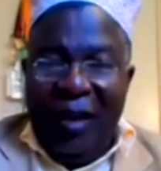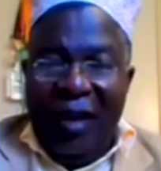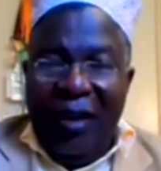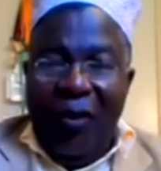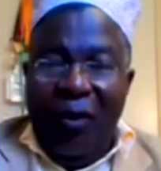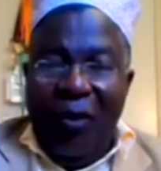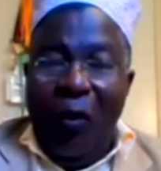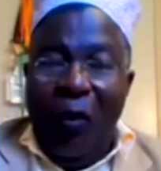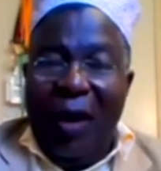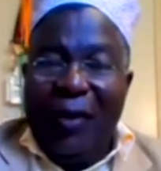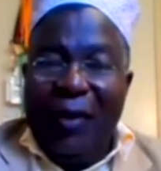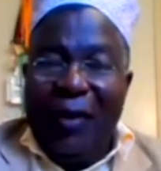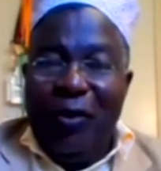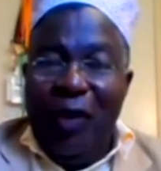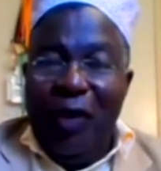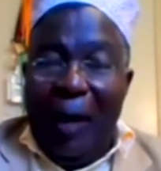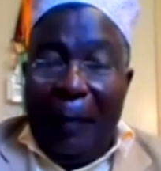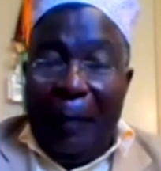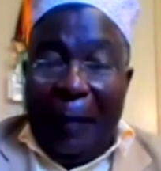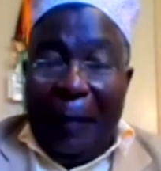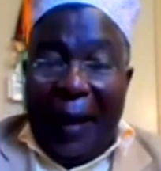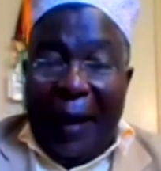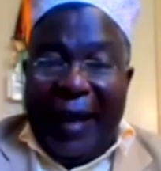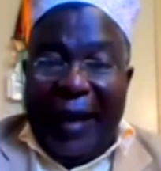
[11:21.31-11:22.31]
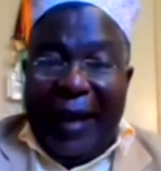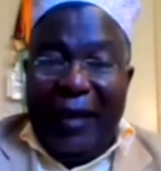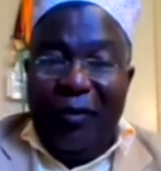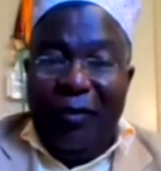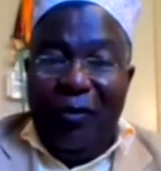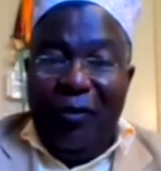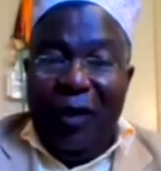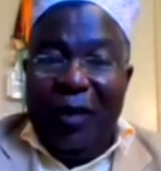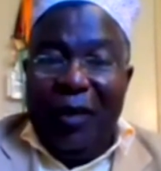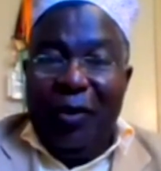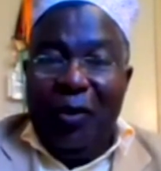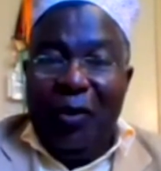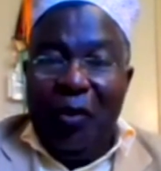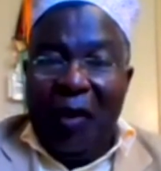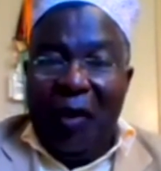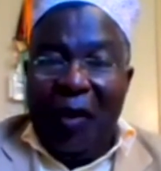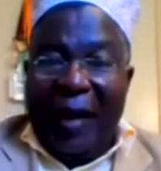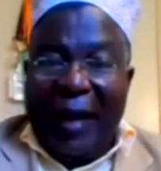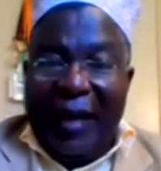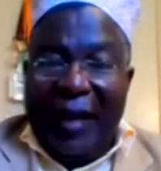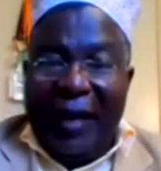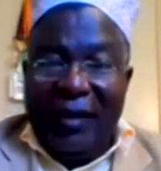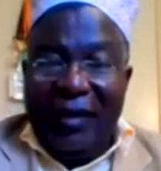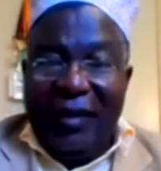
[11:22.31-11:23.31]
When do you apply? When do you
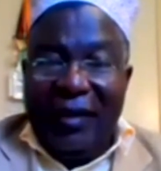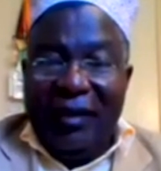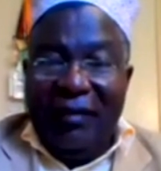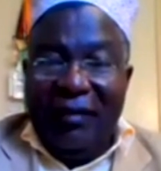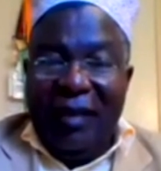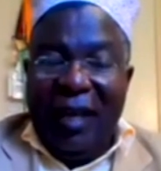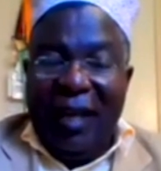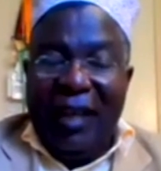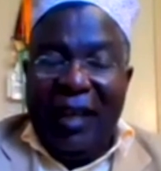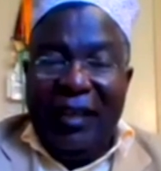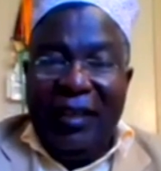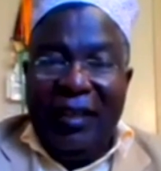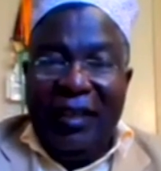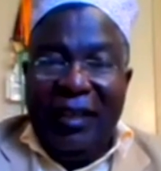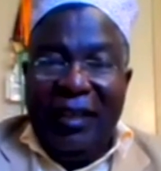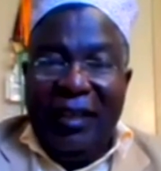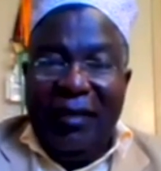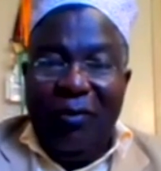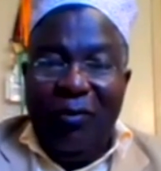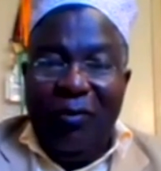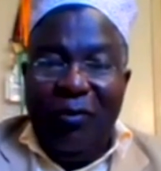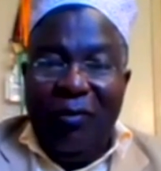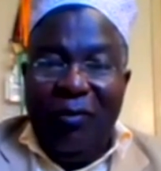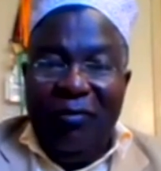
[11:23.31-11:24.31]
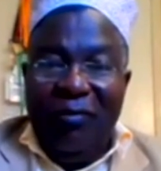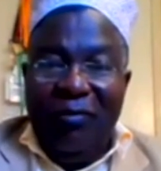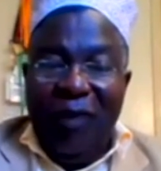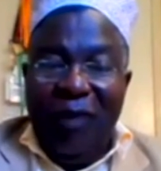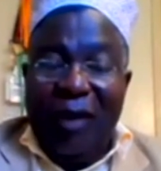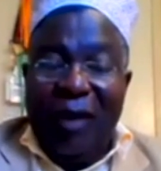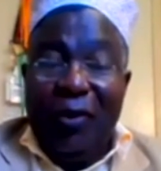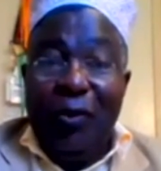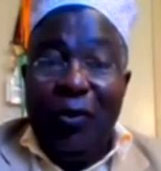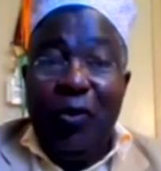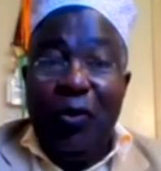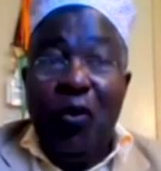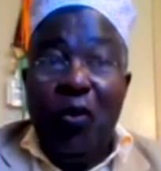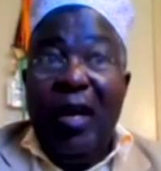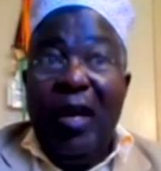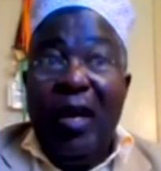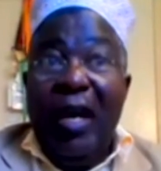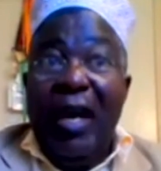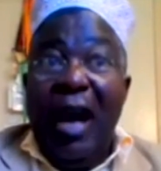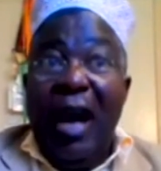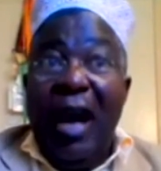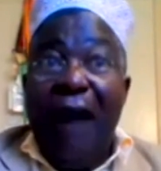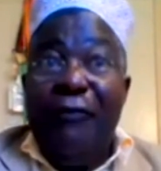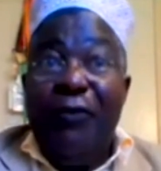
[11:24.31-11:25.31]
get? And uh, what do you do?
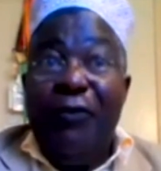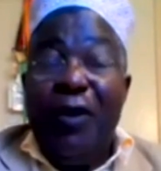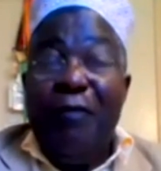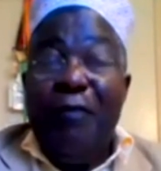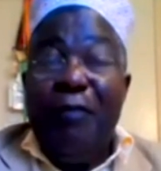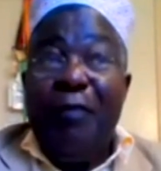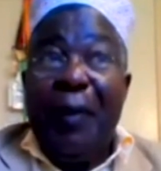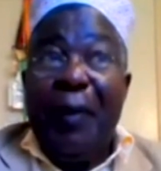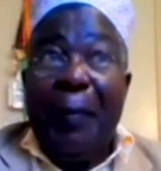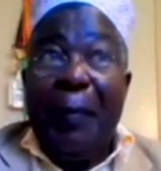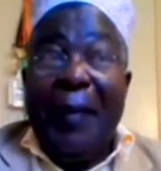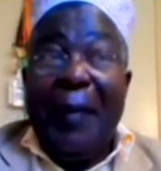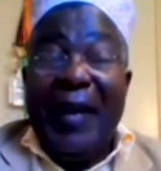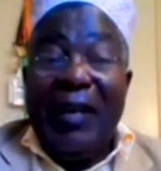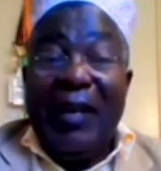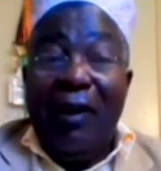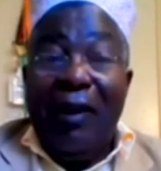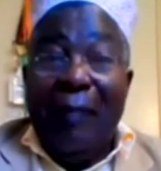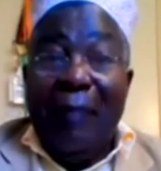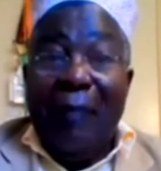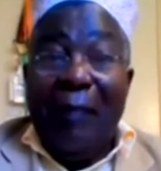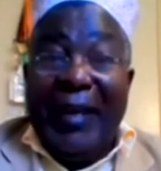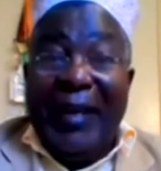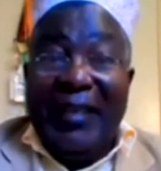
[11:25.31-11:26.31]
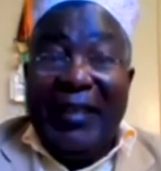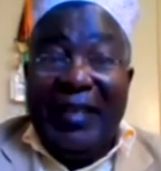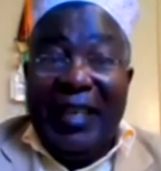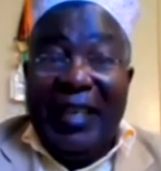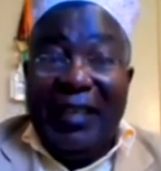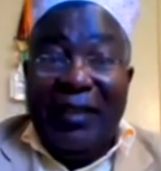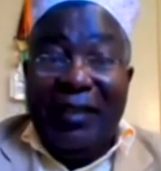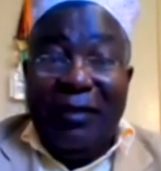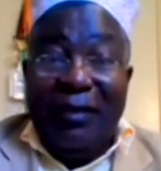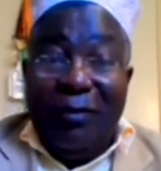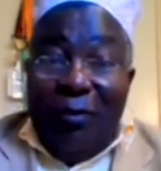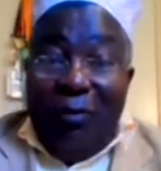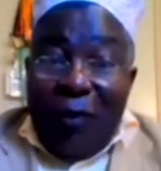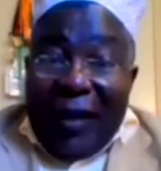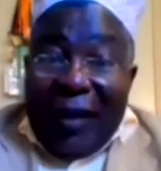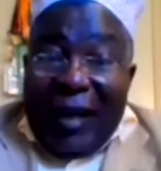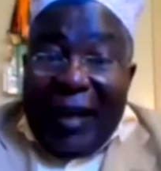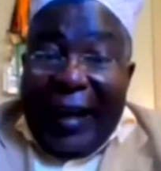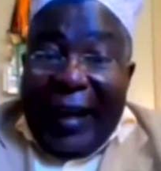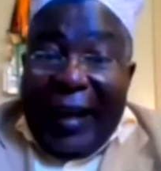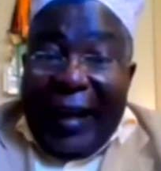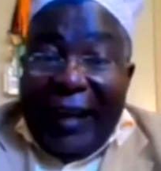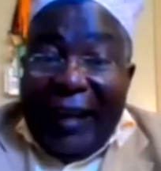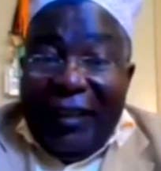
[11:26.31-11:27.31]
We prepared our mindset when
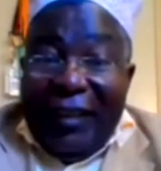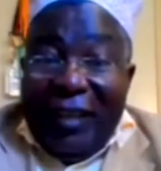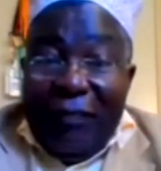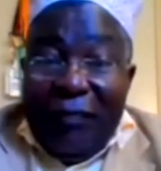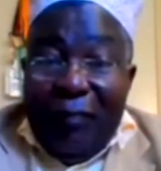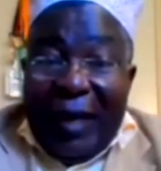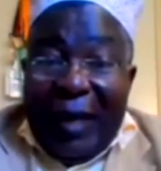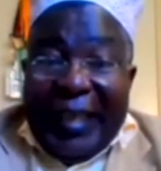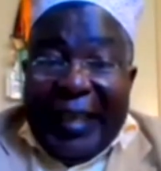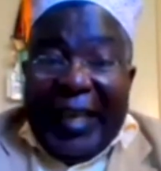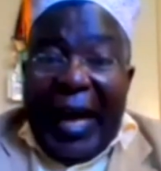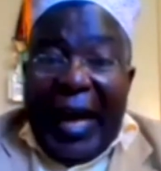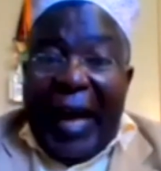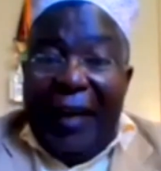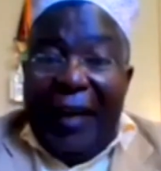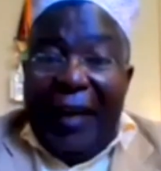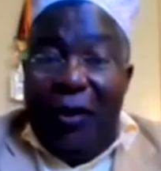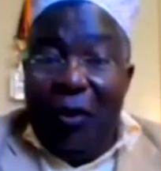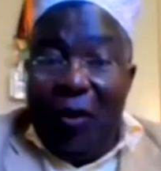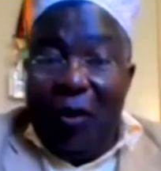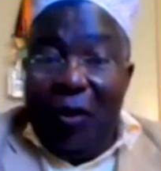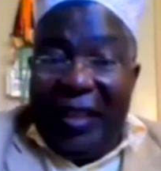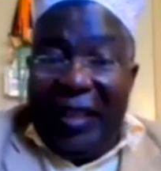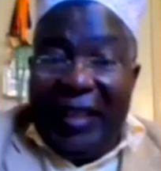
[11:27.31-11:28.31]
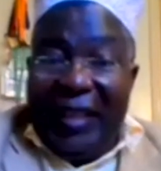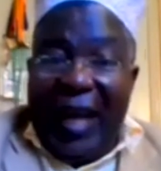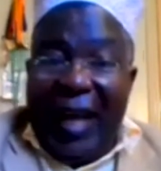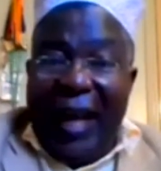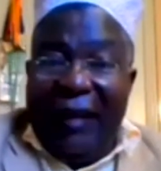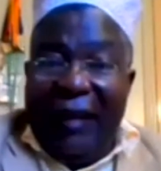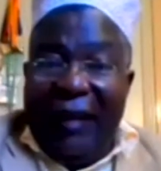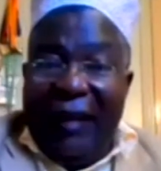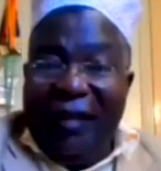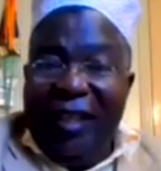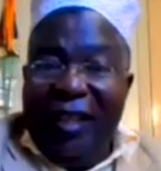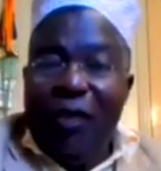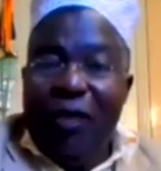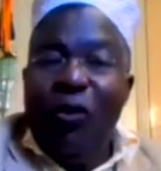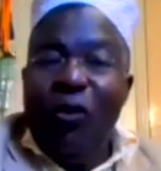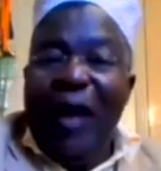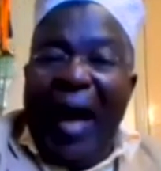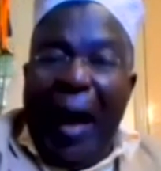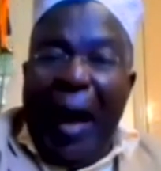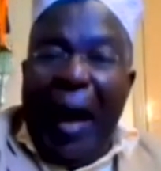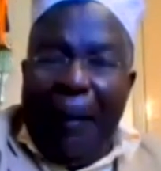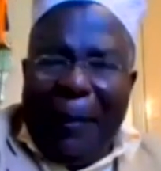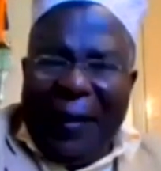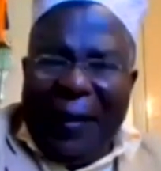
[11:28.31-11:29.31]
I get this money, I'll do this and this will
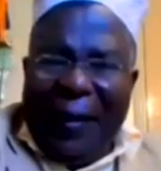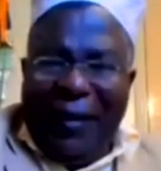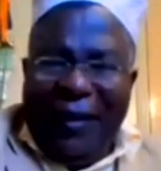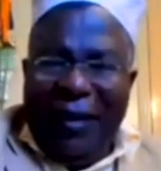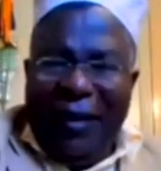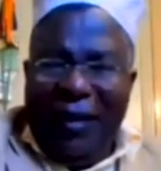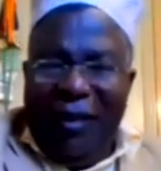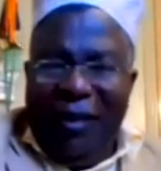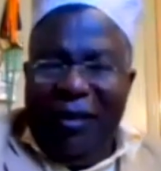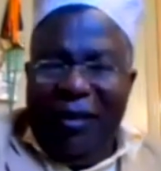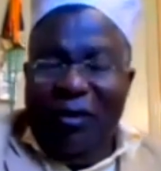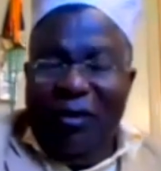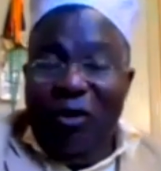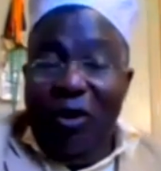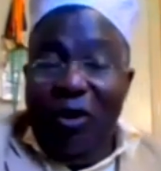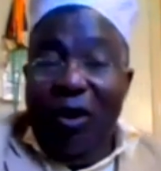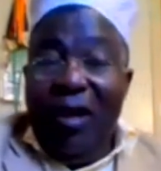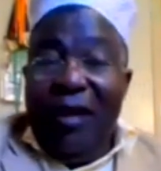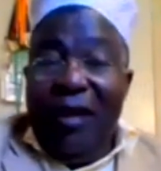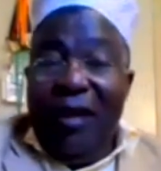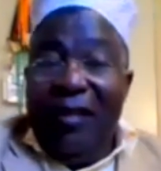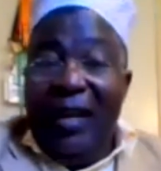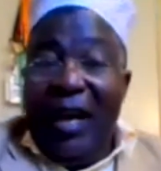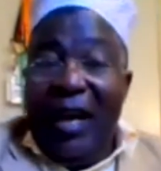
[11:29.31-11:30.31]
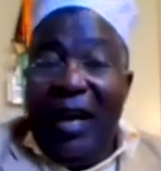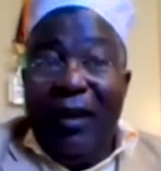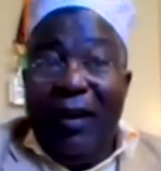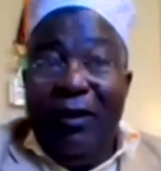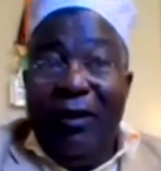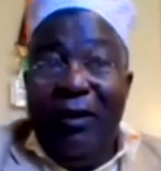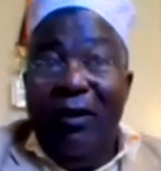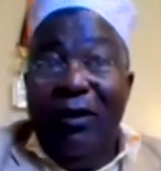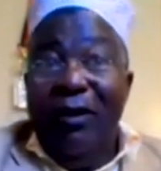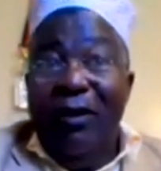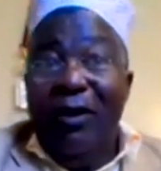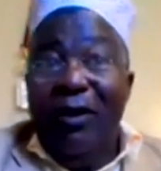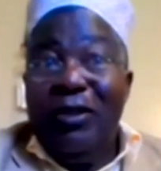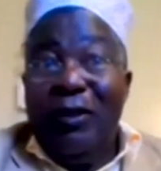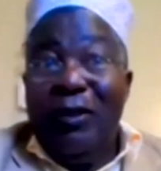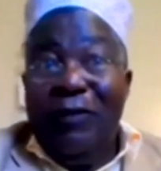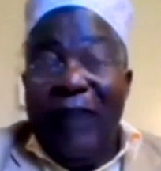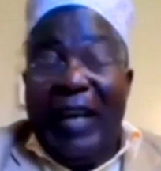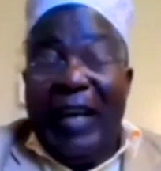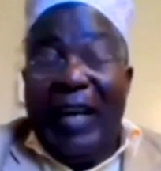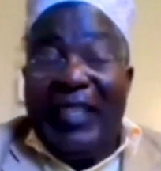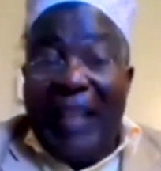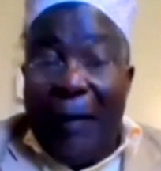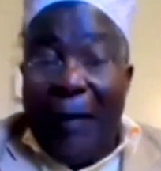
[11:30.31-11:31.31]
happen. You know, there are a lot
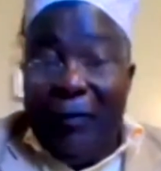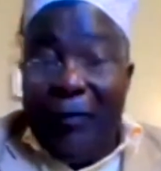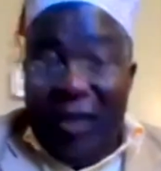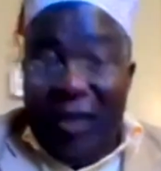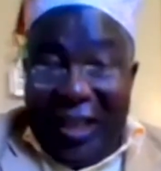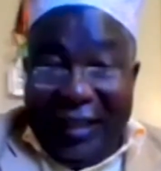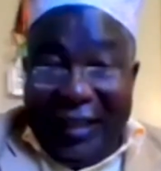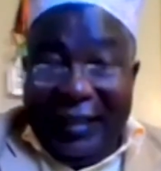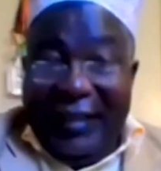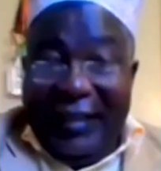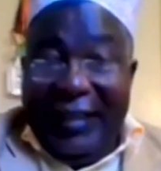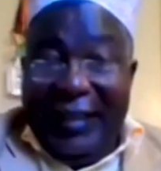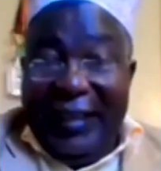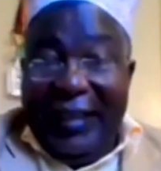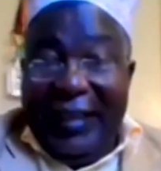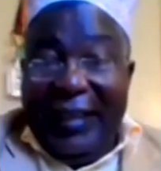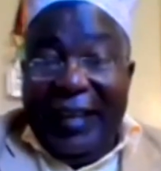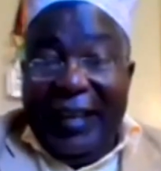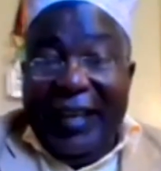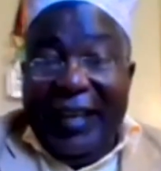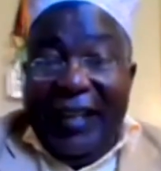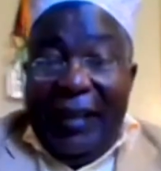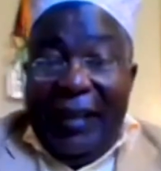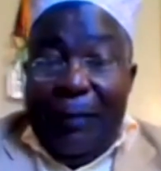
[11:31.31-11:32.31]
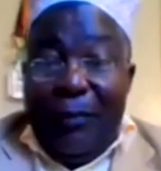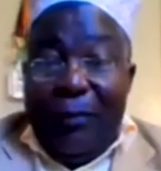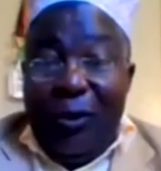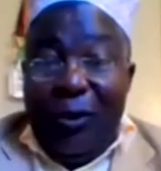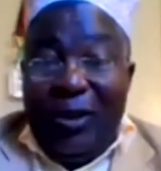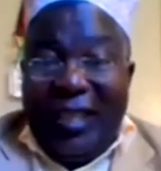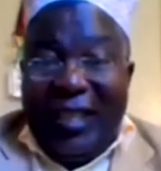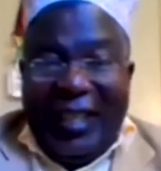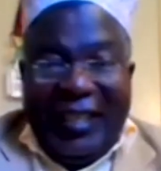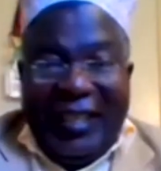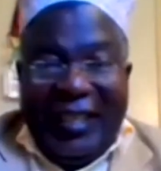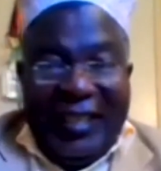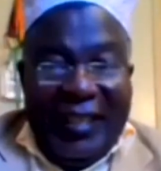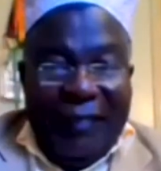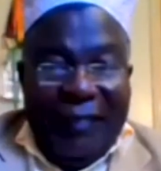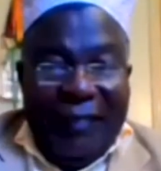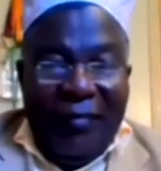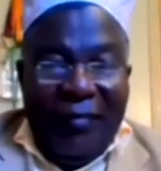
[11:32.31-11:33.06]
of assumptions in the process.